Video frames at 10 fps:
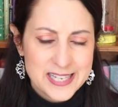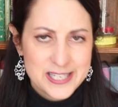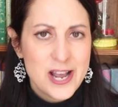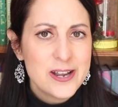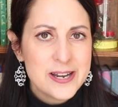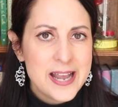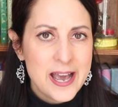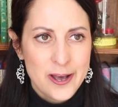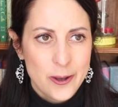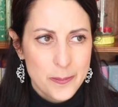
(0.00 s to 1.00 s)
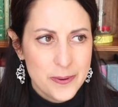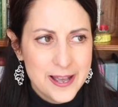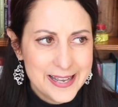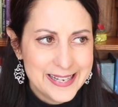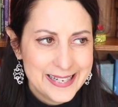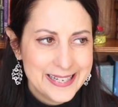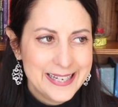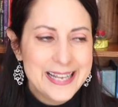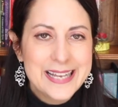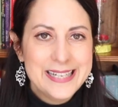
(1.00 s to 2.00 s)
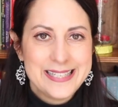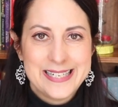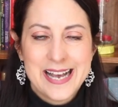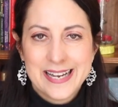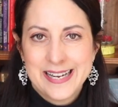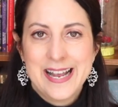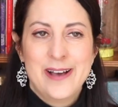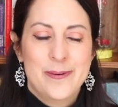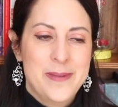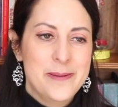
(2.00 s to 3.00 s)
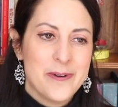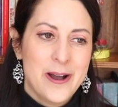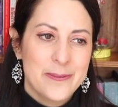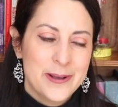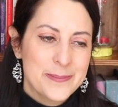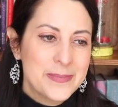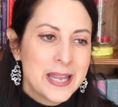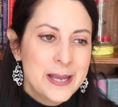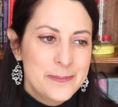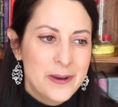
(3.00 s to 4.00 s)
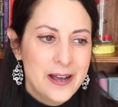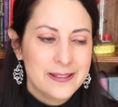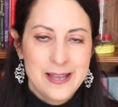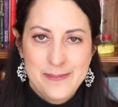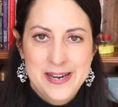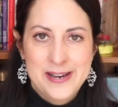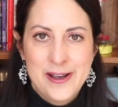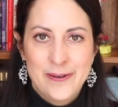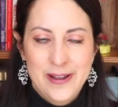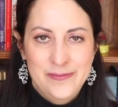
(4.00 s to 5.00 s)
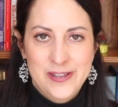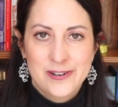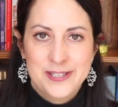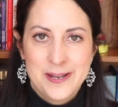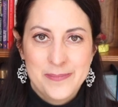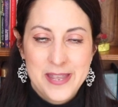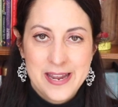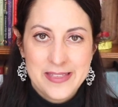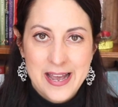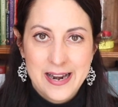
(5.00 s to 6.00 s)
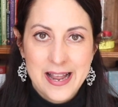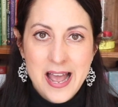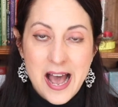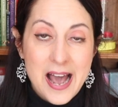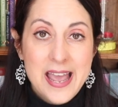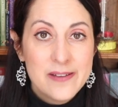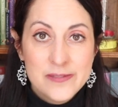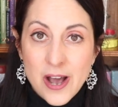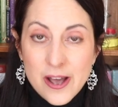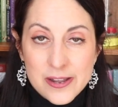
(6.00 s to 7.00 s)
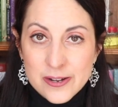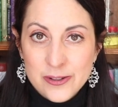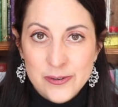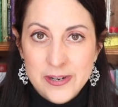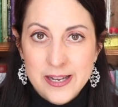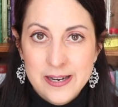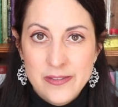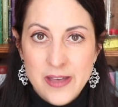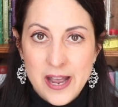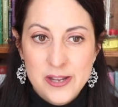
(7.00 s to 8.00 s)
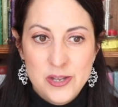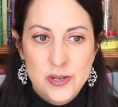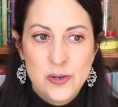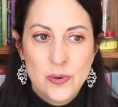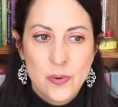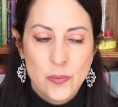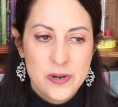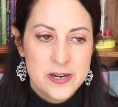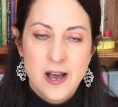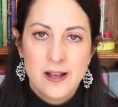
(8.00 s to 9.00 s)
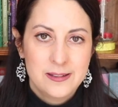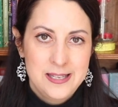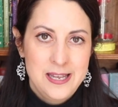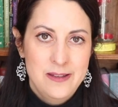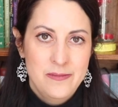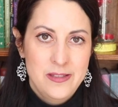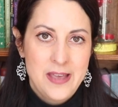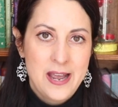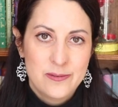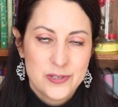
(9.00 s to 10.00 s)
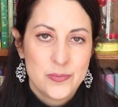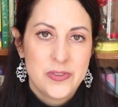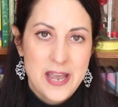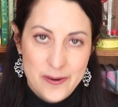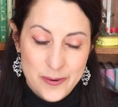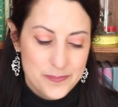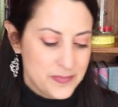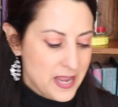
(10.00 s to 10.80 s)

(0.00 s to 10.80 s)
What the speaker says: That's not going to help. It's not going to help my problem, but let me know if there's something that I have not included that you would not leave the house without.